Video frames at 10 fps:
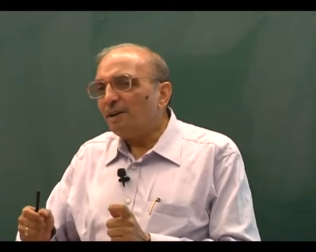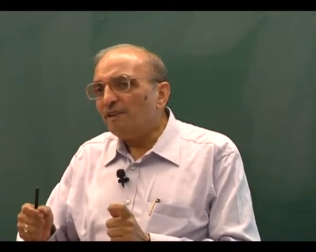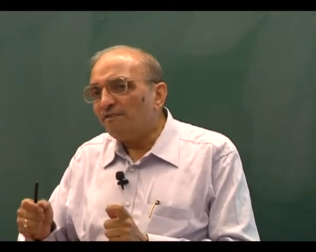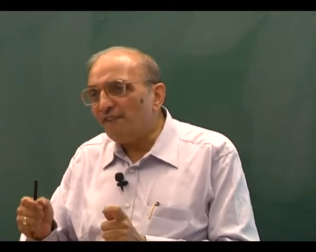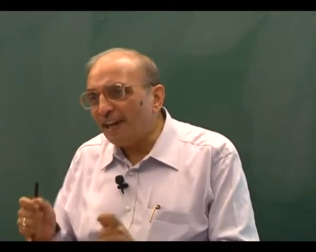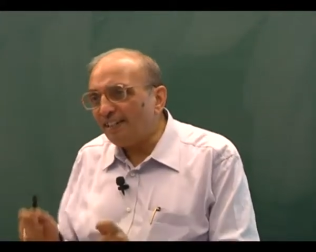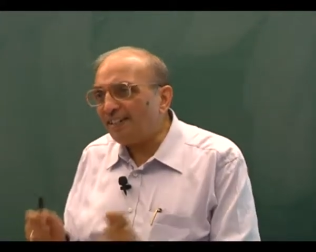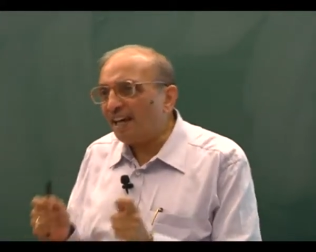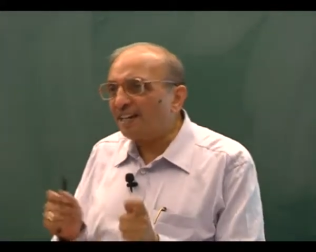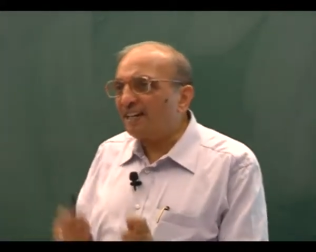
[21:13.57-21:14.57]
well
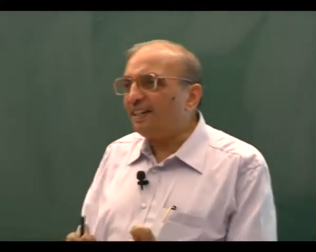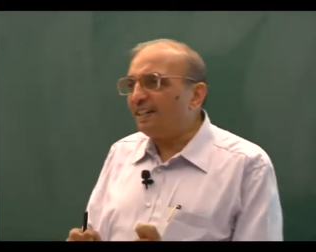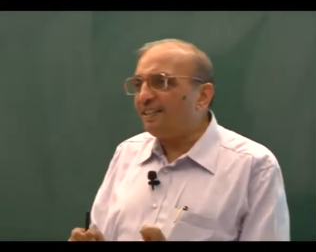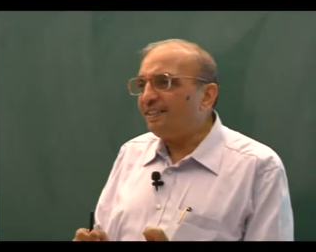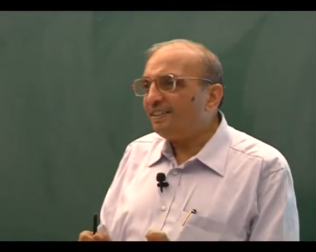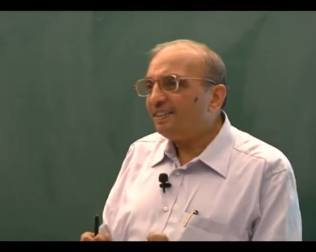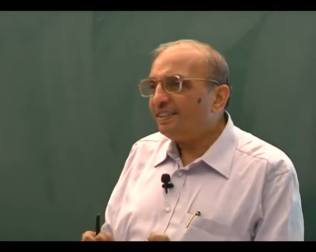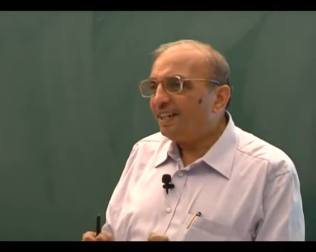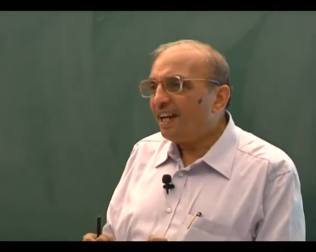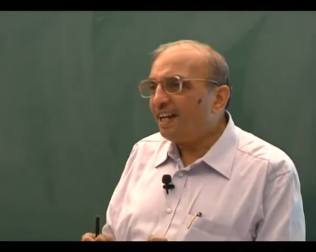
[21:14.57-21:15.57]
targeted
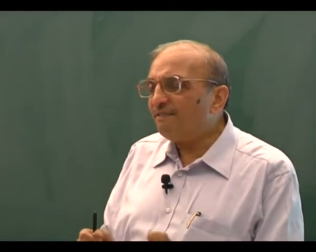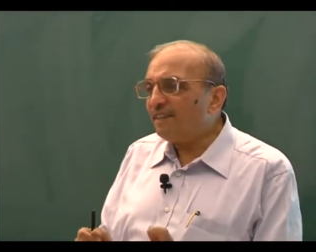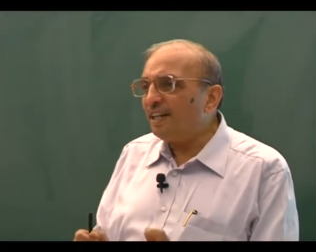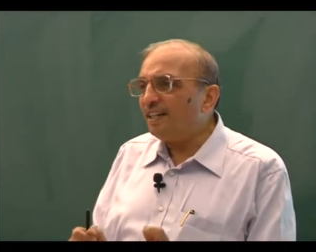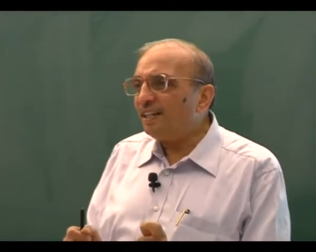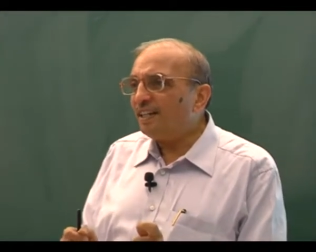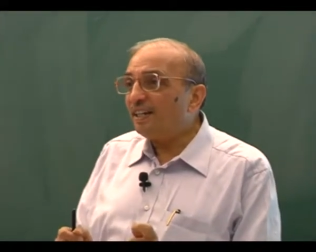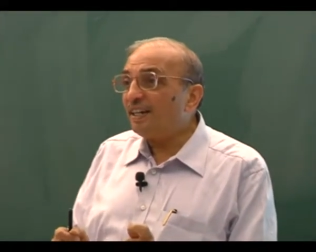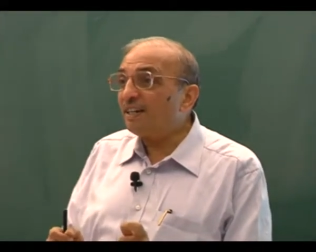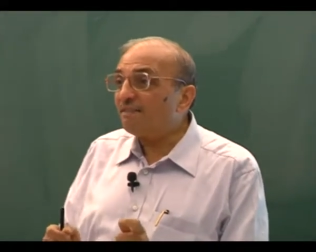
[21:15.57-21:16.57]
and well
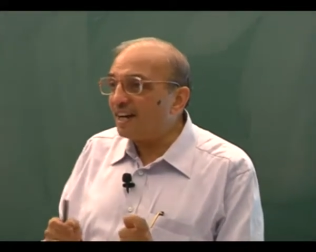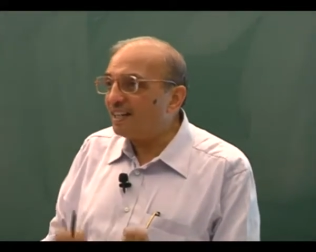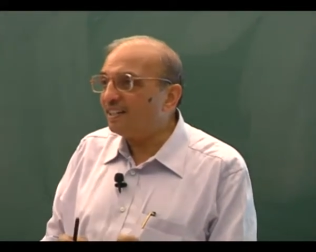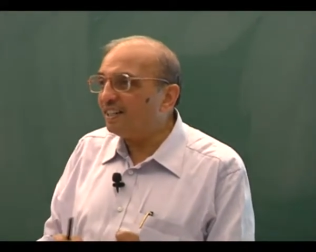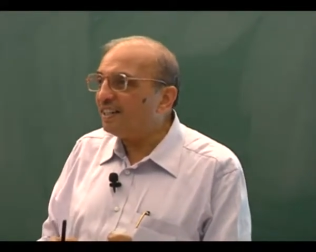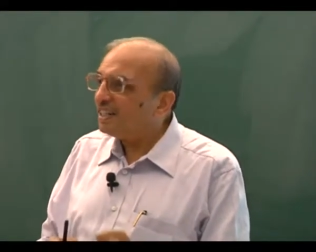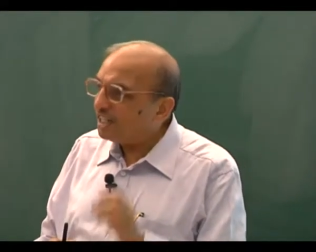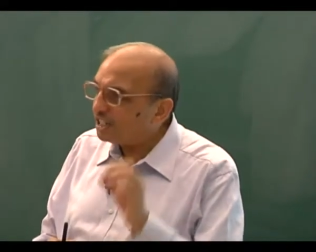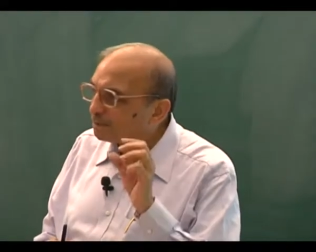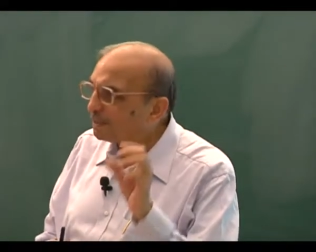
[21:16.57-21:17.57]
required
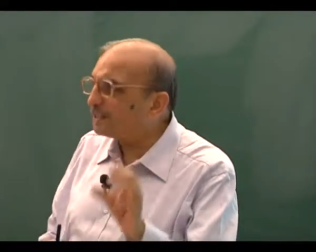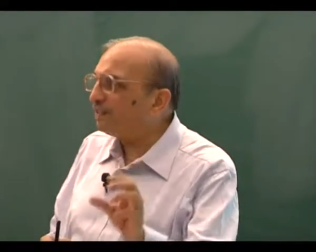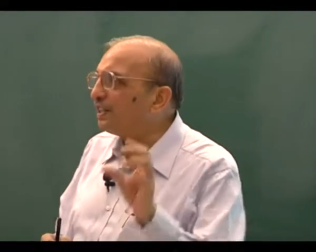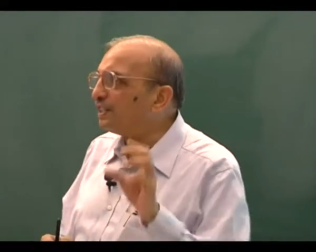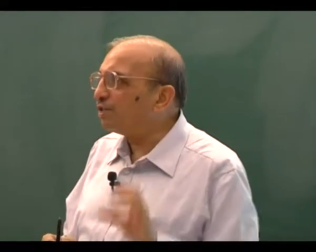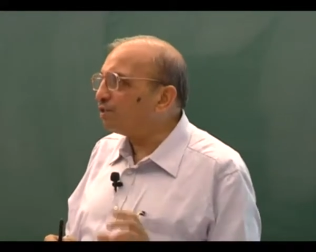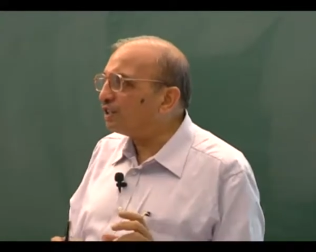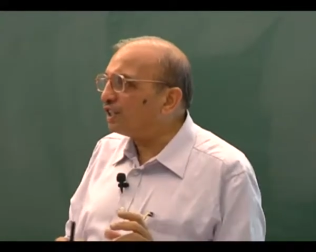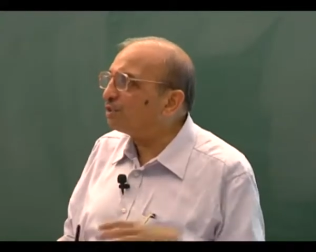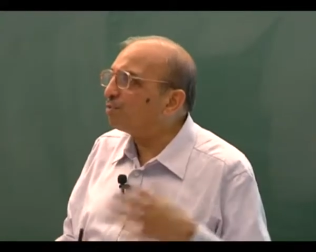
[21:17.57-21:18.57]
in specific
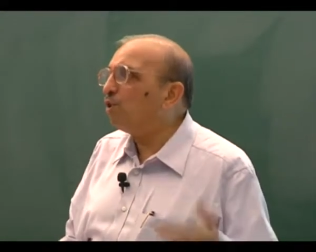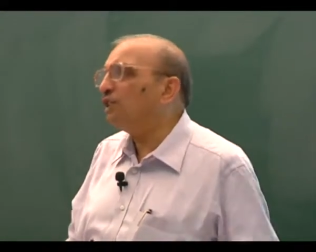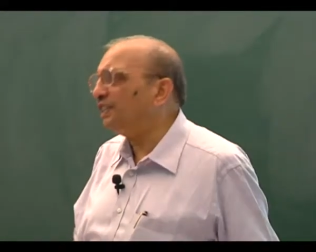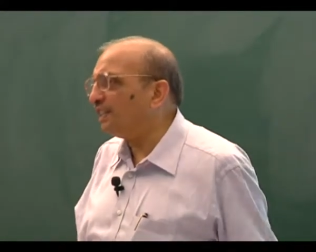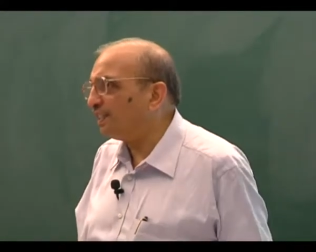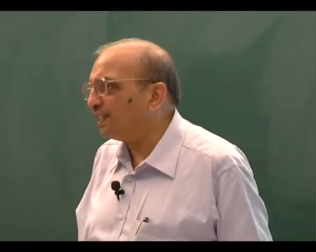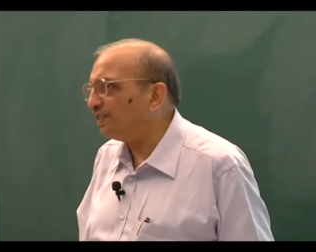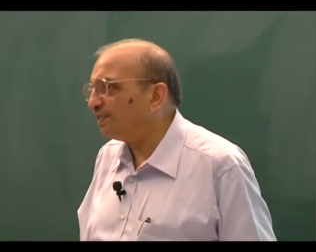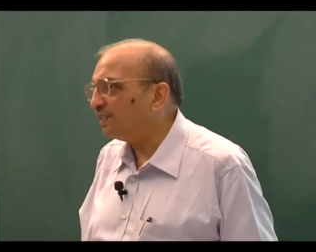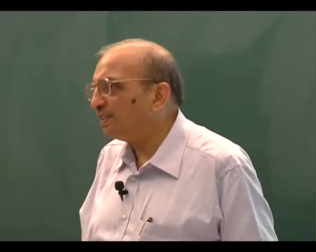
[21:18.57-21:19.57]
situations more than others.